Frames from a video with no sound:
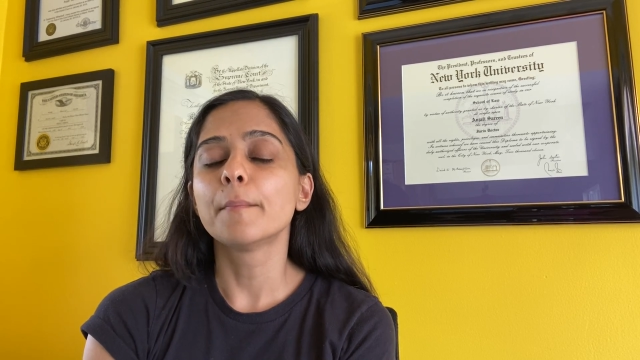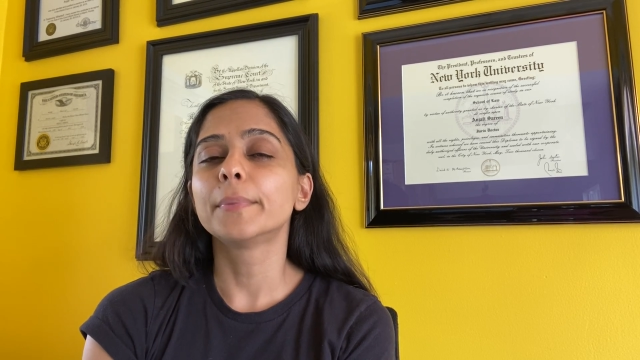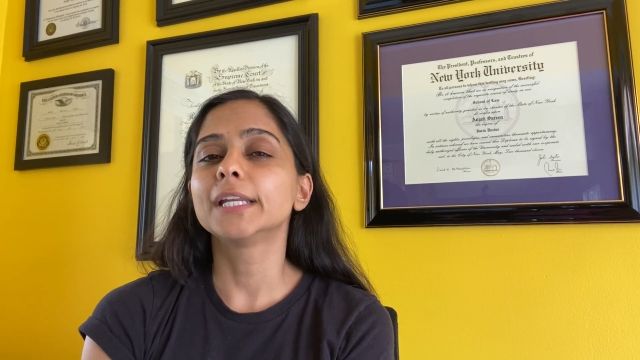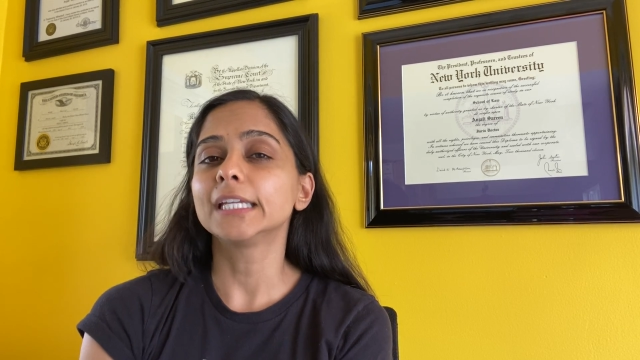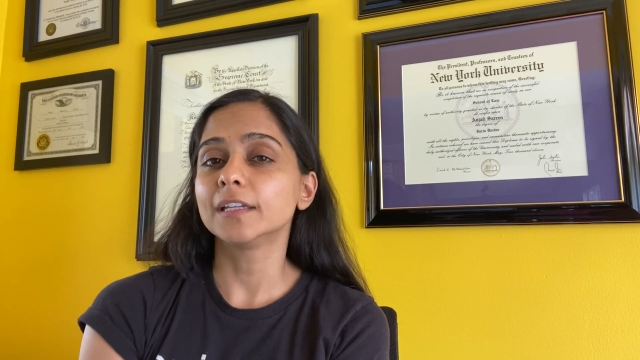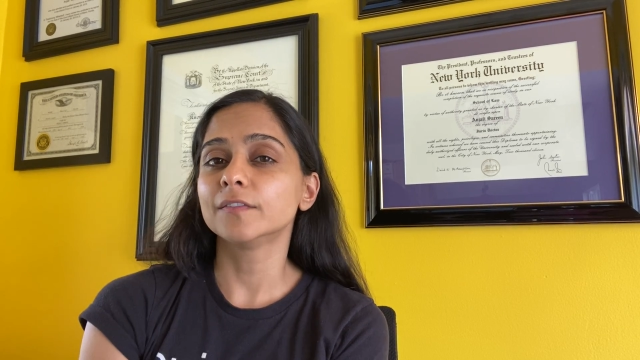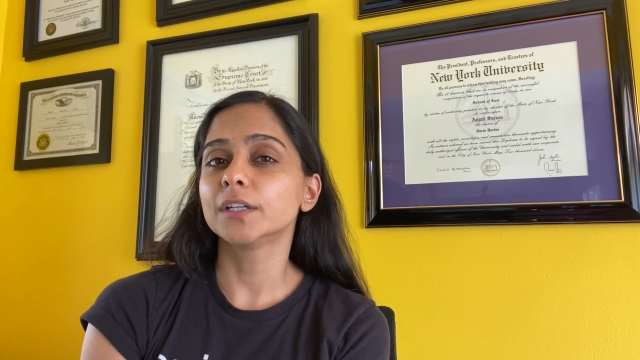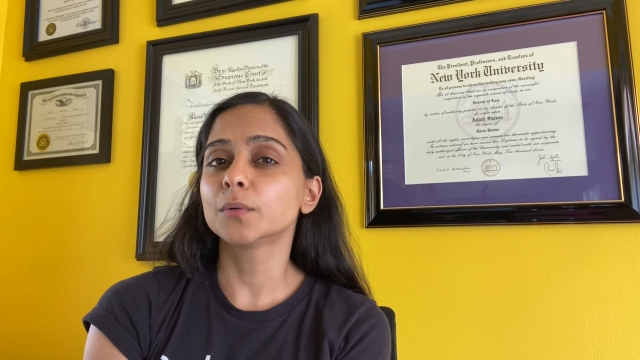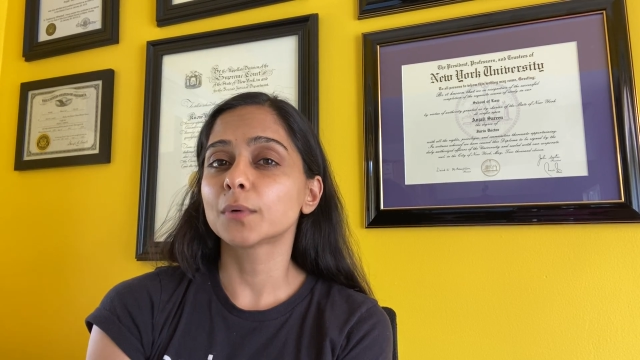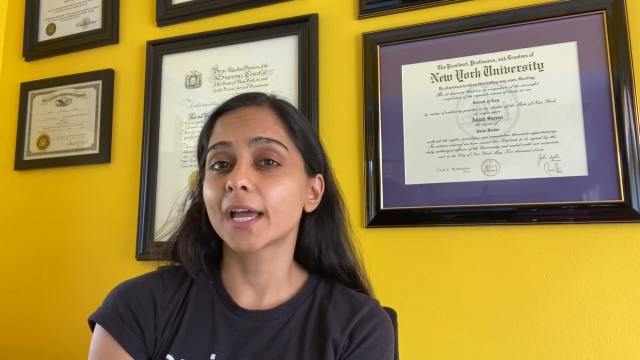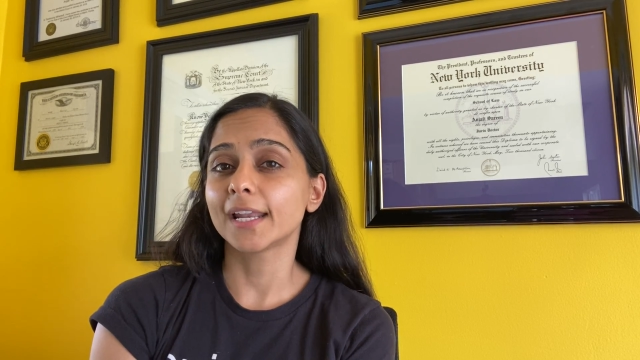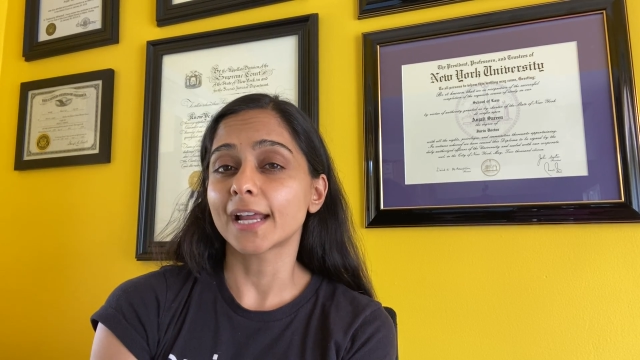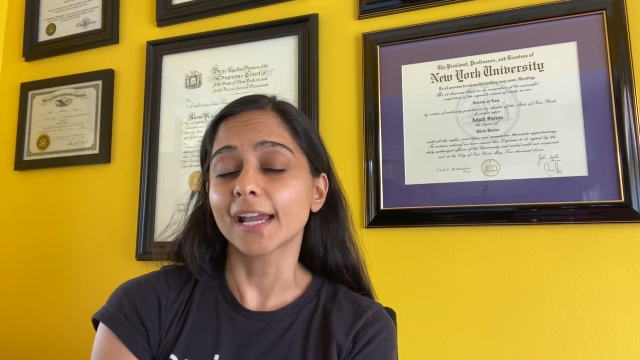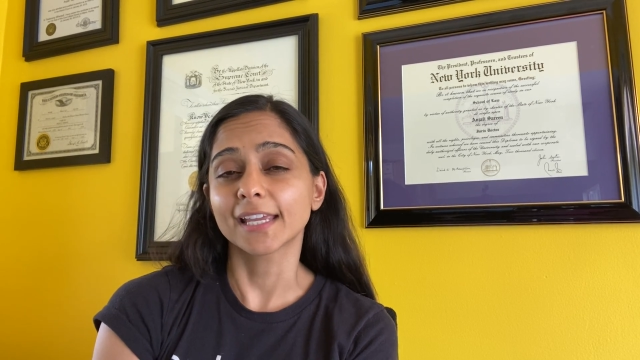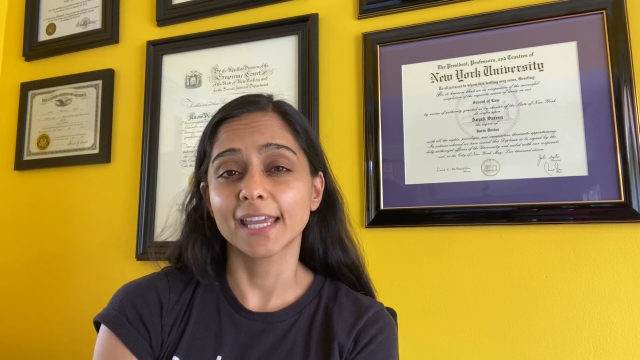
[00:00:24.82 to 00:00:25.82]
But even
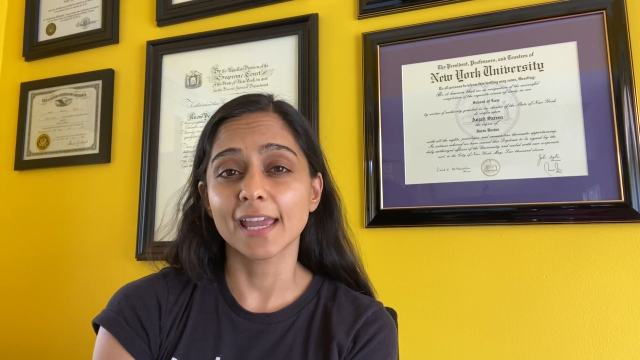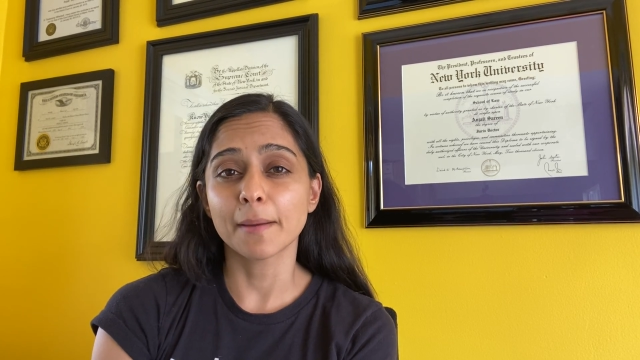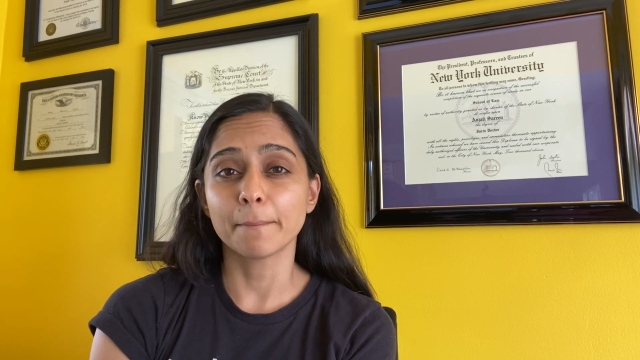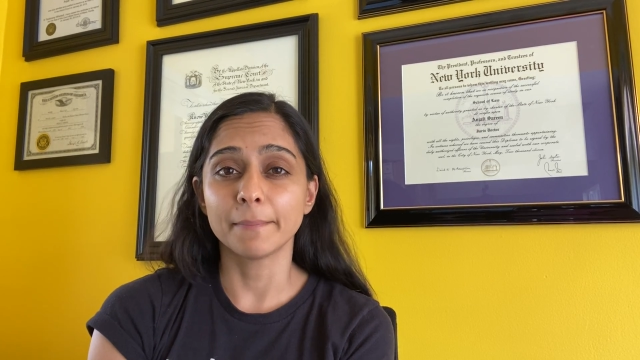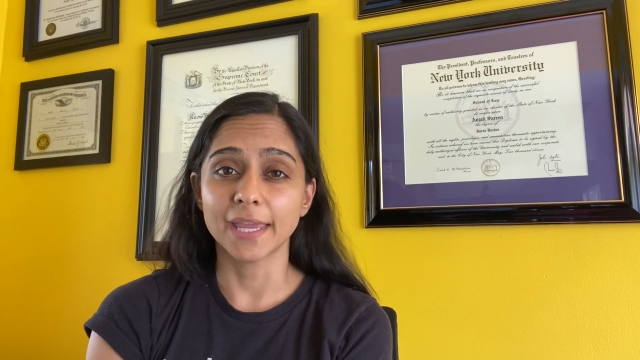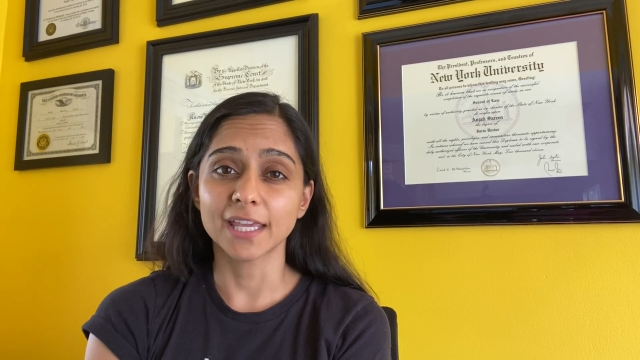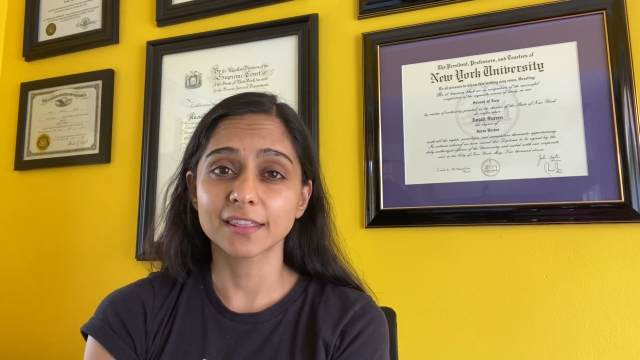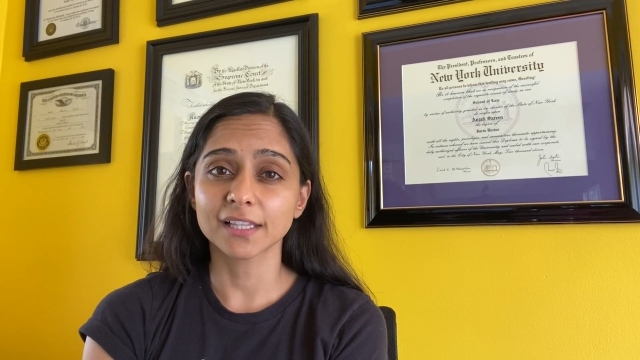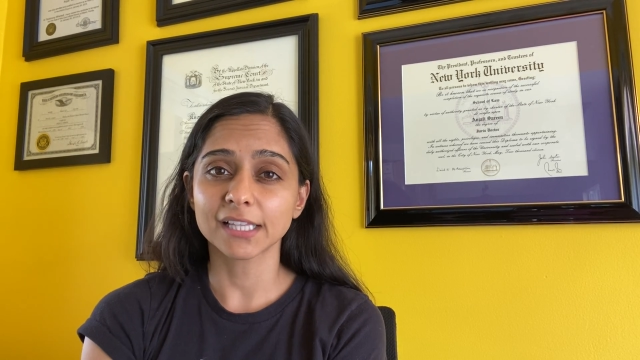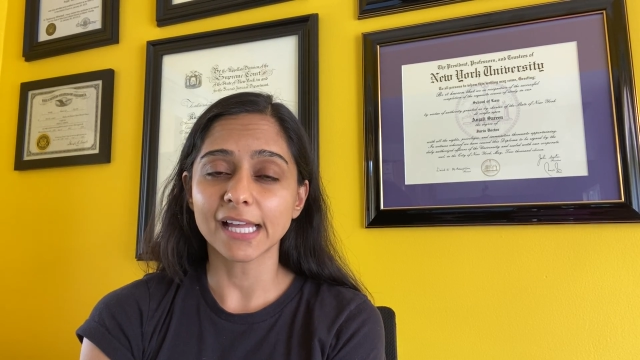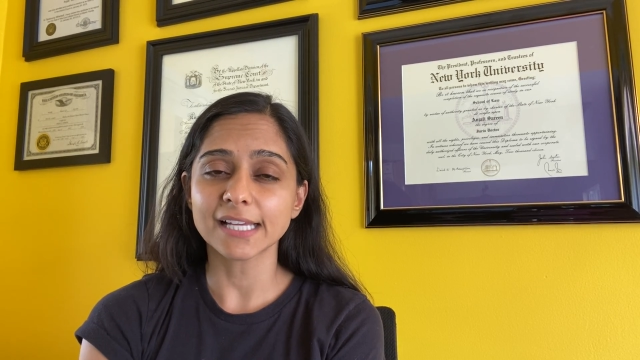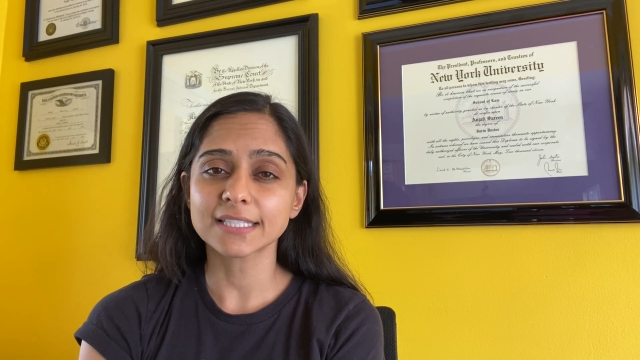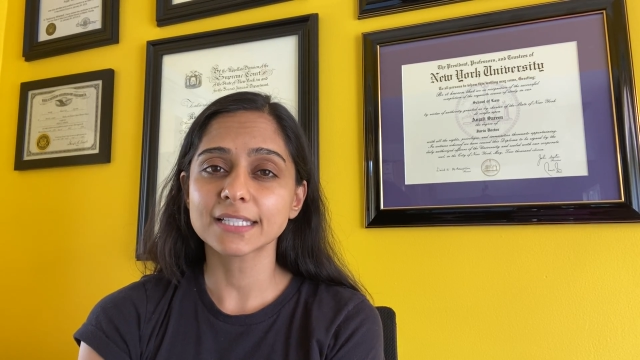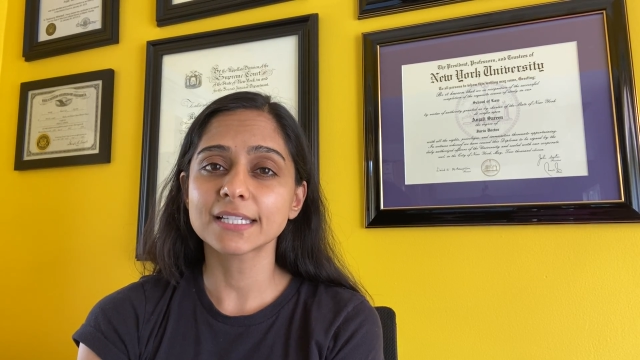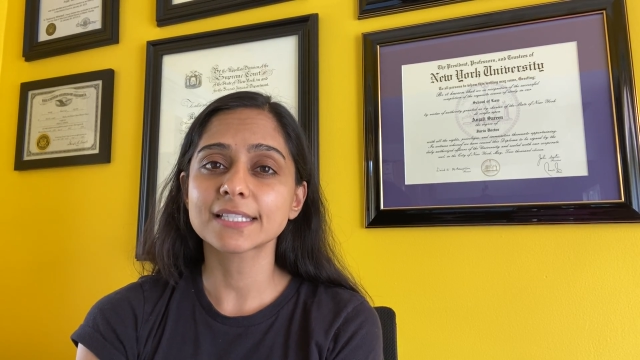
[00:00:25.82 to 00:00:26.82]
when I can't make the
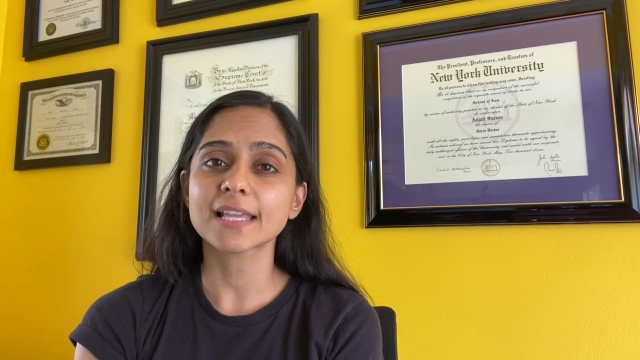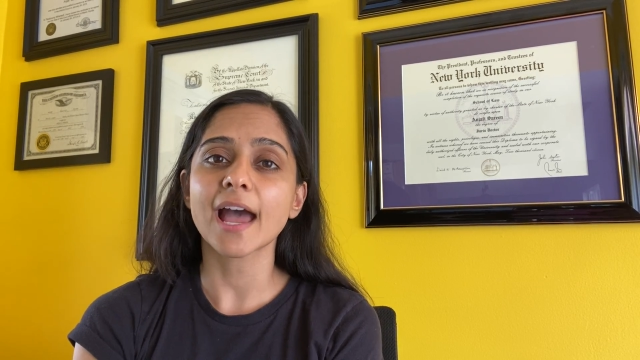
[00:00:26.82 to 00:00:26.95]
classes,